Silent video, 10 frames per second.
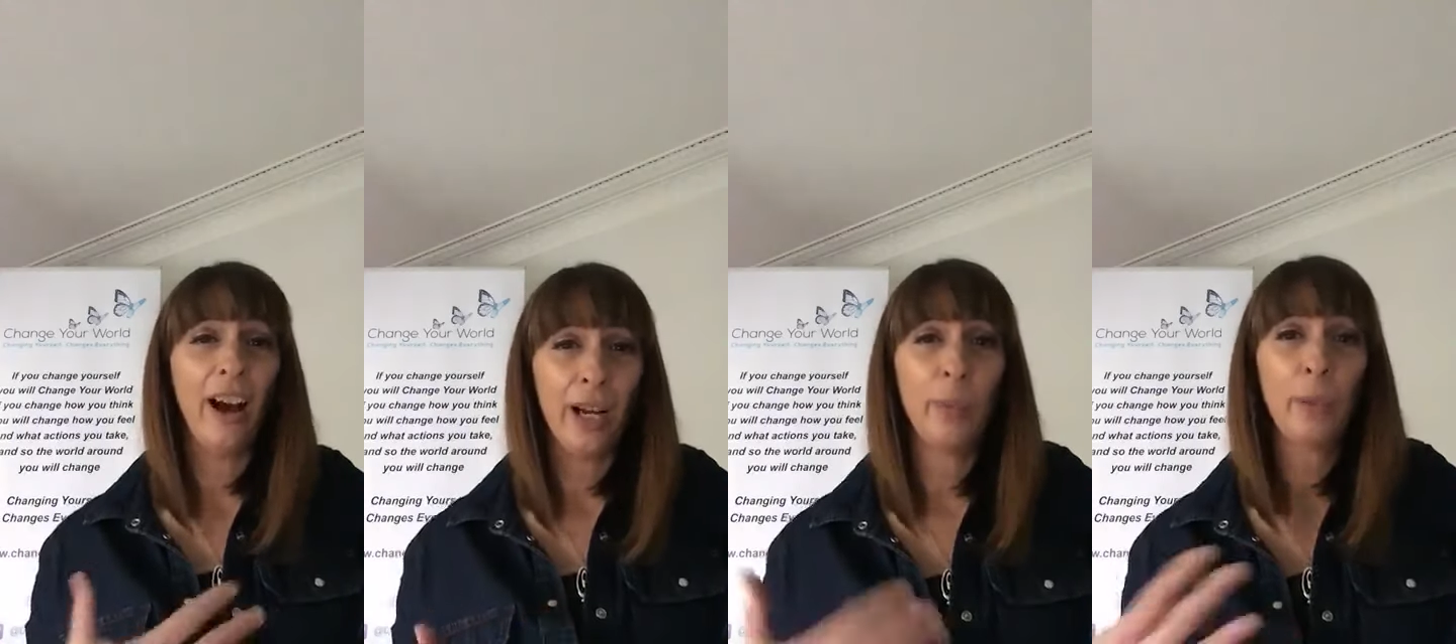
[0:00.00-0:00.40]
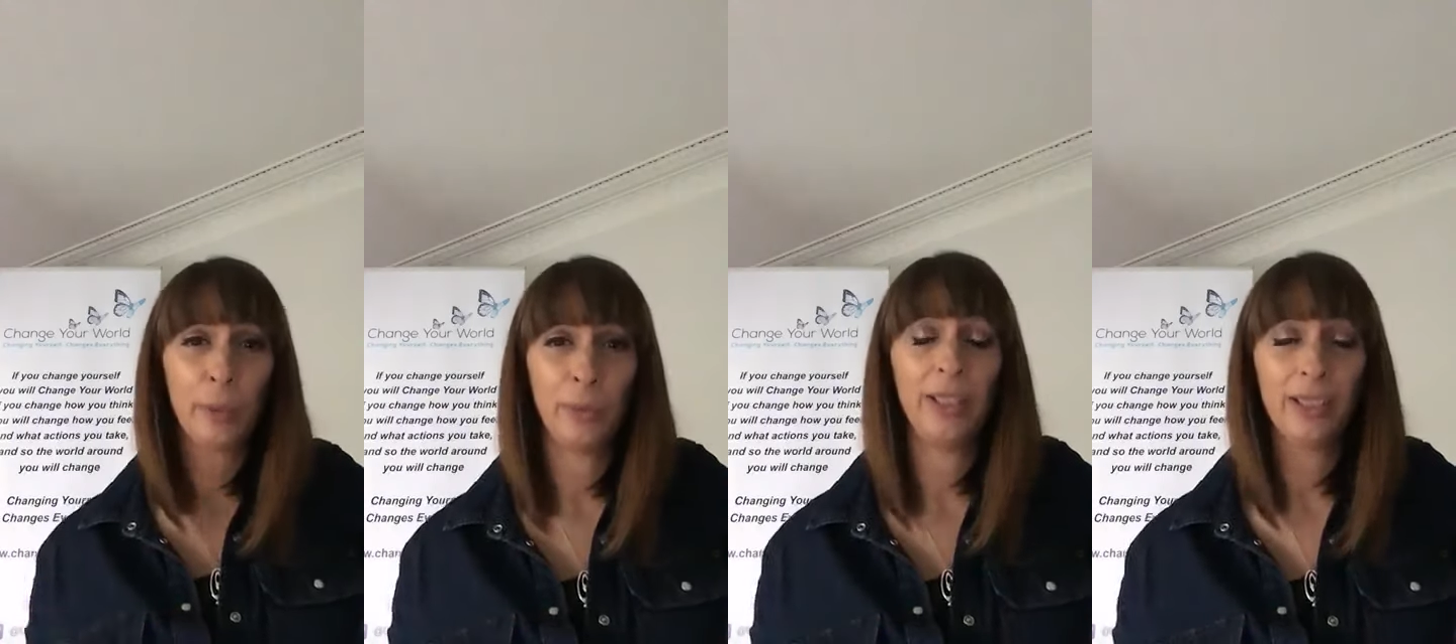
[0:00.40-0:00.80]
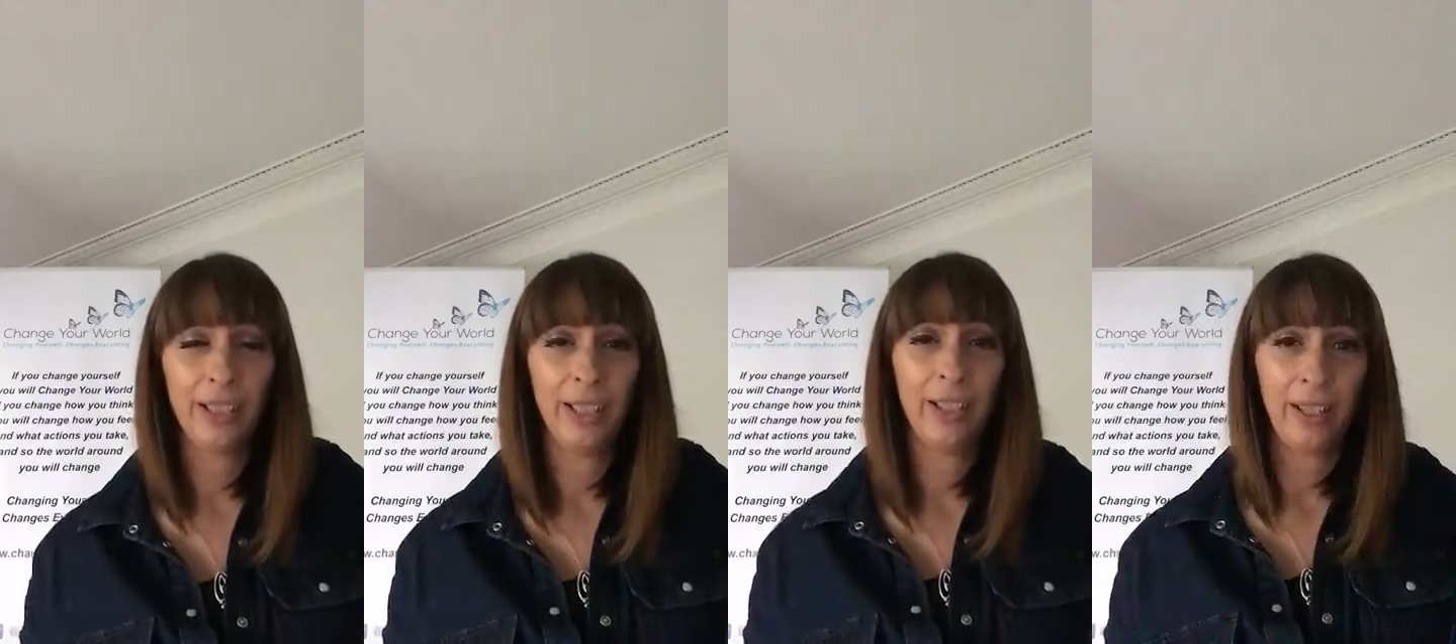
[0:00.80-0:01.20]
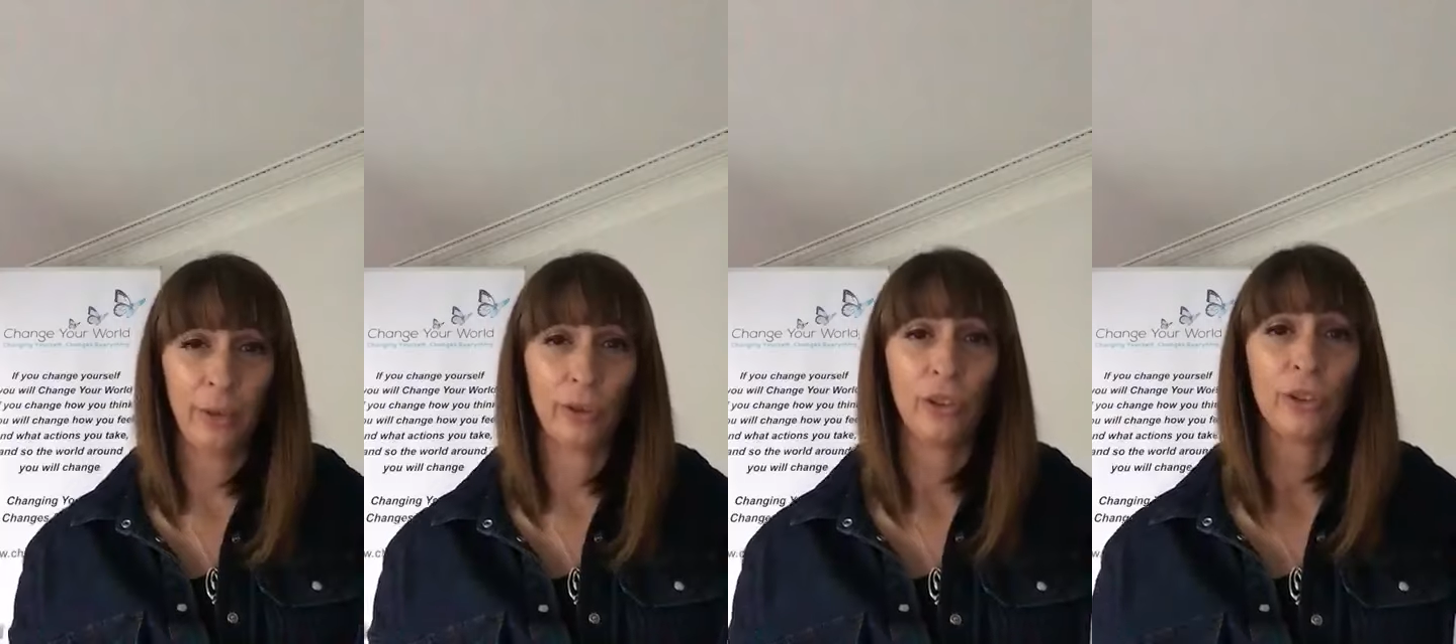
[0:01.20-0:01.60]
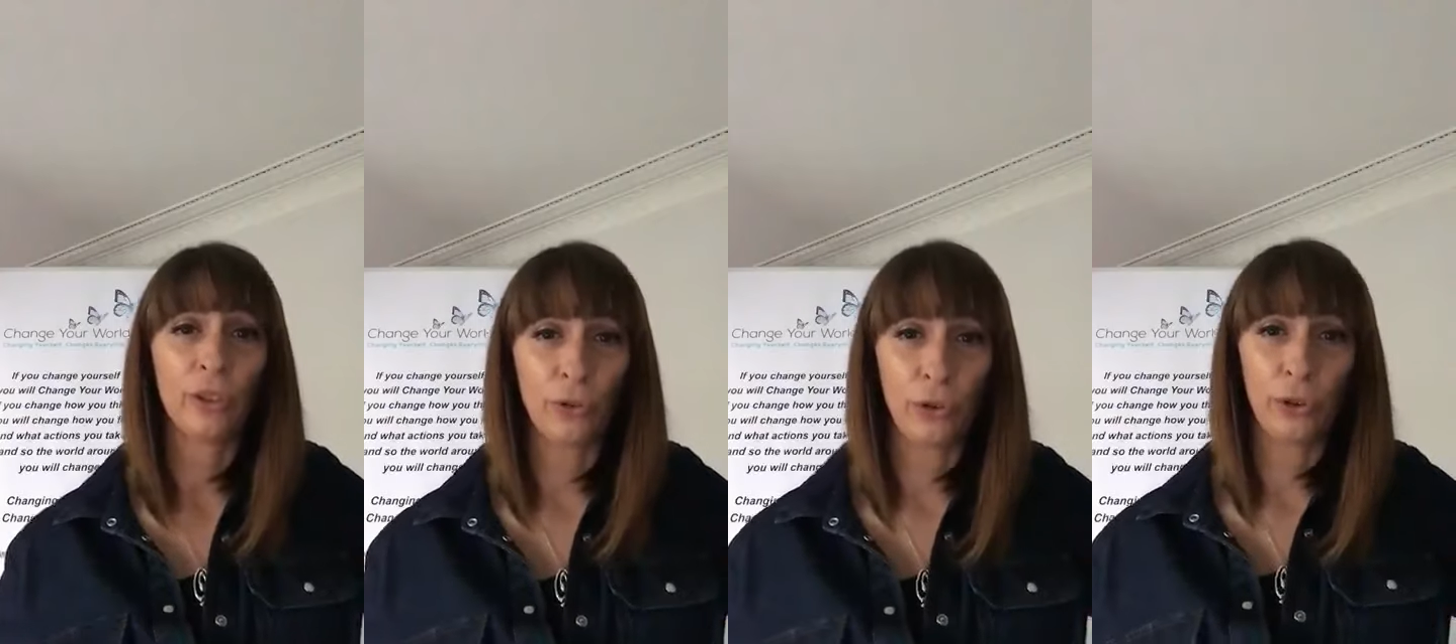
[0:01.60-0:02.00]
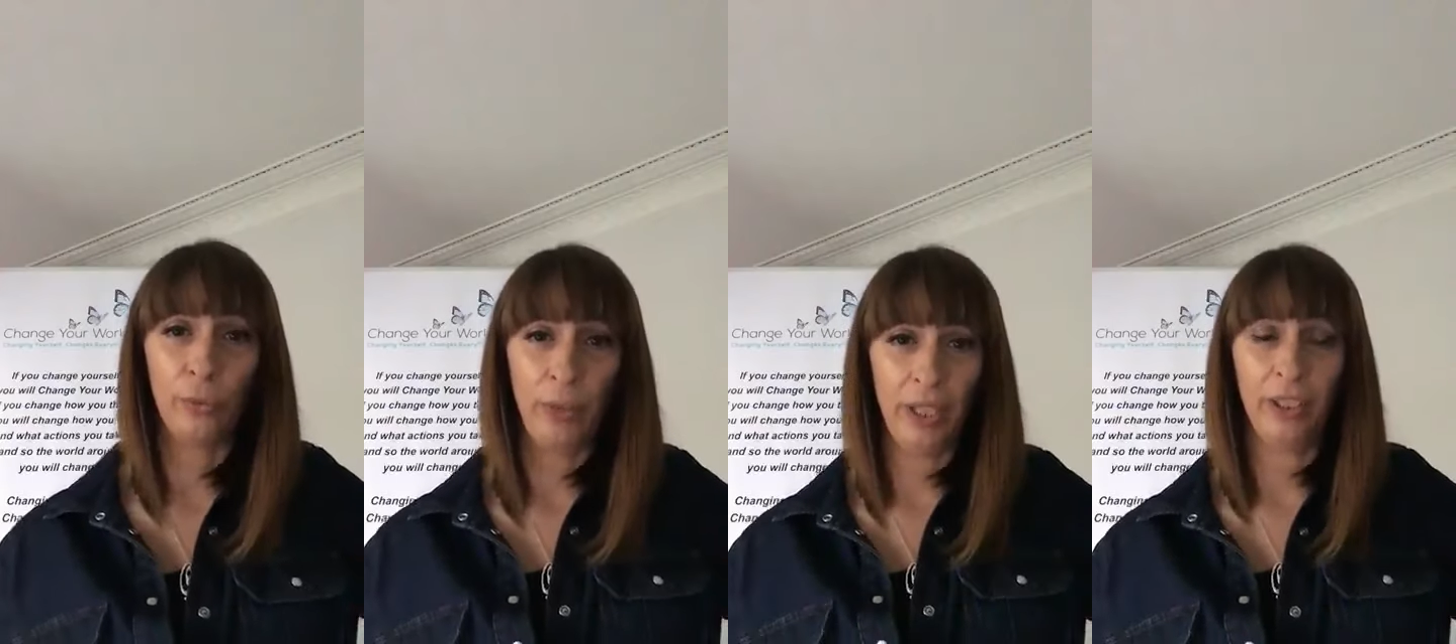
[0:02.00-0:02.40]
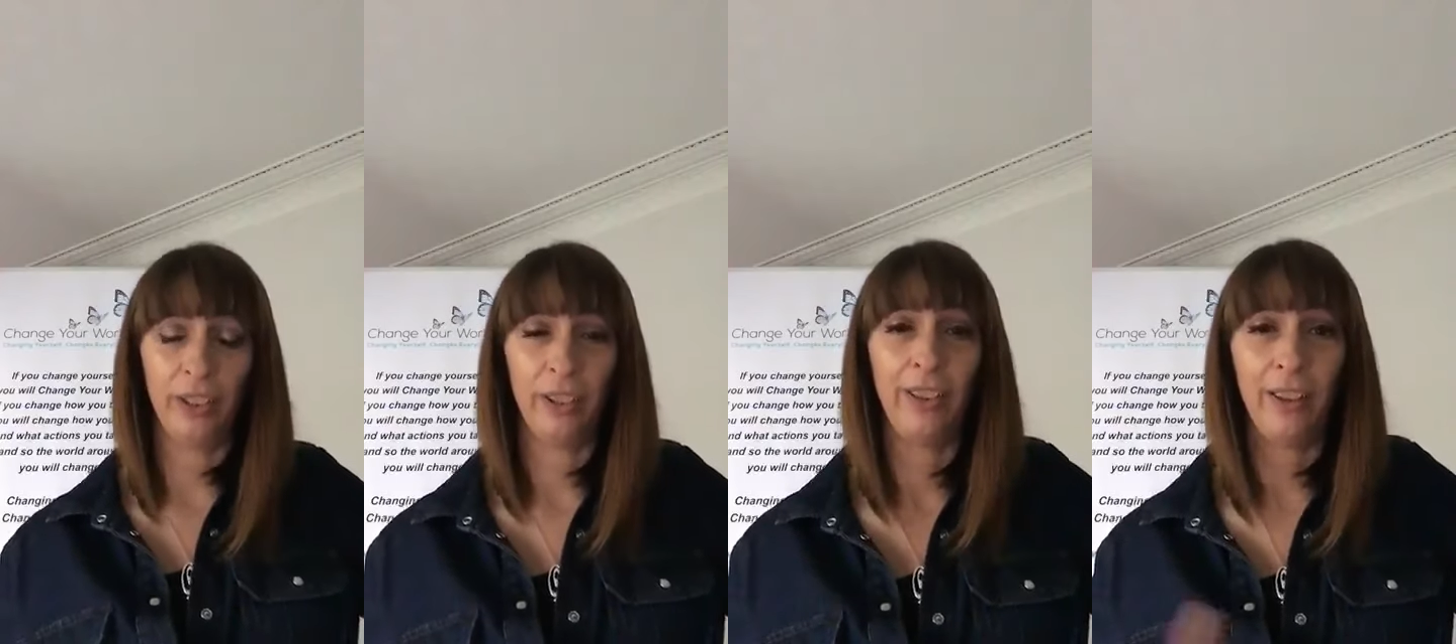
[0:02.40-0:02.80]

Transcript: I publicly announced on social media